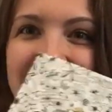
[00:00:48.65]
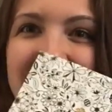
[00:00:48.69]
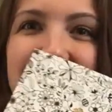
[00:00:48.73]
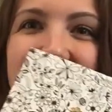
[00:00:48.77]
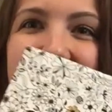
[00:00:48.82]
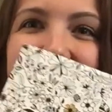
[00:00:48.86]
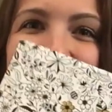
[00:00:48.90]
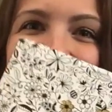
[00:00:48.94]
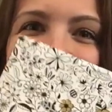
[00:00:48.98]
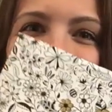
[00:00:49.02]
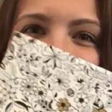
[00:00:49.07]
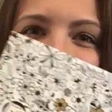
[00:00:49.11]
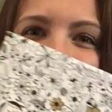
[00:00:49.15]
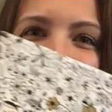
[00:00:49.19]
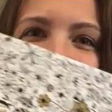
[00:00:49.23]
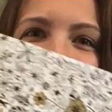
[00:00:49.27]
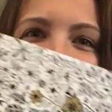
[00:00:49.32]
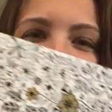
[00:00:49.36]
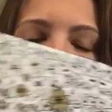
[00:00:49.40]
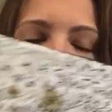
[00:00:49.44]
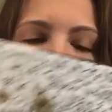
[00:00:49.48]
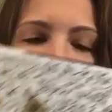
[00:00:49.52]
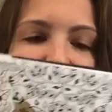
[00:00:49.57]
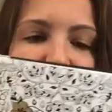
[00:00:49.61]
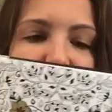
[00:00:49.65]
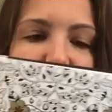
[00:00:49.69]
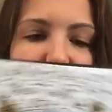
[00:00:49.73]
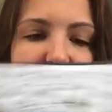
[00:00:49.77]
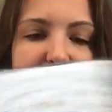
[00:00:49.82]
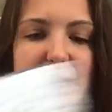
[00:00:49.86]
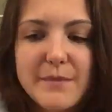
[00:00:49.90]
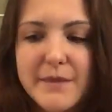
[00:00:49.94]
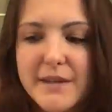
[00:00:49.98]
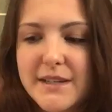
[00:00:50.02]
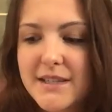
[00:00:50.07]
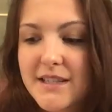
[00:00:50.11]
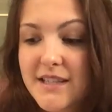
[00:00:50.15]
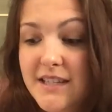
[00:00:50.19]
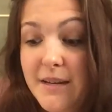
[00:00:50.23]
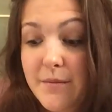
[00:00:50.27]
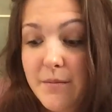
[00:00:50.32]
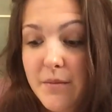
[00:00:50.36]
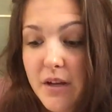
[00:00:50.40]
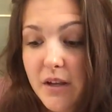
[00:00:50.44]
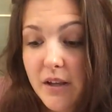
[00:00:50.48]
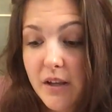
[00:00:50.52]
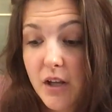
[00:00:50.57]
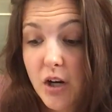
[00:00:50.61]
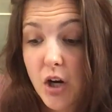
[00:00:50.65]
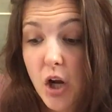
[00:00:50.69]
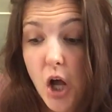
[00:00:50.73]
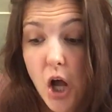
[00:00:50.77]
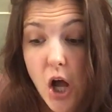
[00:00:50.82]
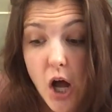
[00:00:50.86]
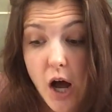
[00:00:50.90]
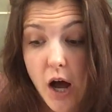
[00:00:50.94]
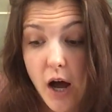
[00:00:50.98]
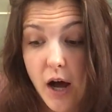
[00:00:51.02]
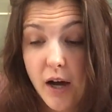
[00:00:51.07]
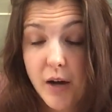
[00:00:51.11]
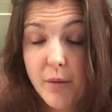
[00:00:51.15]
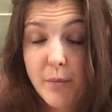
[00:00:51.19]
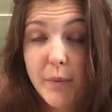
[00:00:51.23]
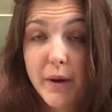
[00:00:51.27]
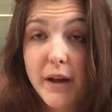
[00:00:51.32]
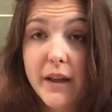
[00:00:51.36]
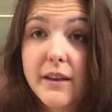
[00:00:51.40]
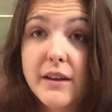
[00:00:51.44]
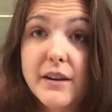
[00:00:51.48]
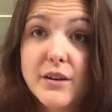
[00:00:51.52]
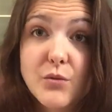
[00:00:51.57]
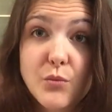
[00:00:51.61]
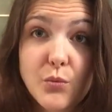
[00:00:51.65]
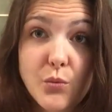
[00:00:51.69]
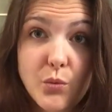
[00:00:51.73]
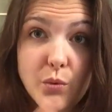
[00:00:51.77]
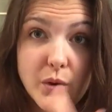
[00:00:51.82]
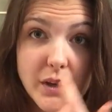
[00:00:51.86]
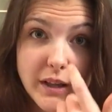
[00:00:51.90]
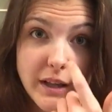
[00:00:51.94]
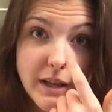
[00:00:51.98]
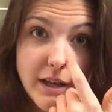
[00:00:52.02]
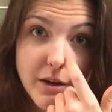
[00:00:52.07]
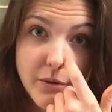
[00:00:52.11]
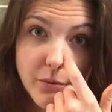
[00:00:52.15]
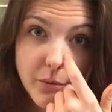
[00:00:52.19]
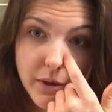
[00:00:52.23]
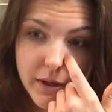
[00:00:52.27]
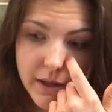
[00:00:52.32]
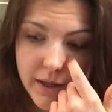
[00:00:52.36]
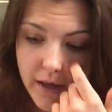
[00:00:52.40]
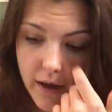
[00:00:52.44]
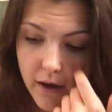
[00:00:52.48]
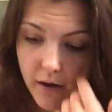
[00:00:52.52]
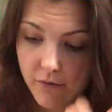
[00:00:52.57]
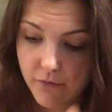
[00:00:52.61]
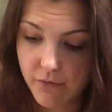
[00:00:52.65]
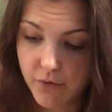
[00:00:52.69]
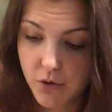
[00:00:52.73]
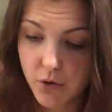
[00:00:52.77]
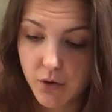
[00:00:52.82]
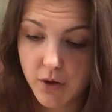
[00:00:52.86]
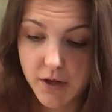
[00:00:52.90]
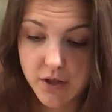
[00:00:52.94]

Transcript: I know this may seem a little odd, but really, really helpful.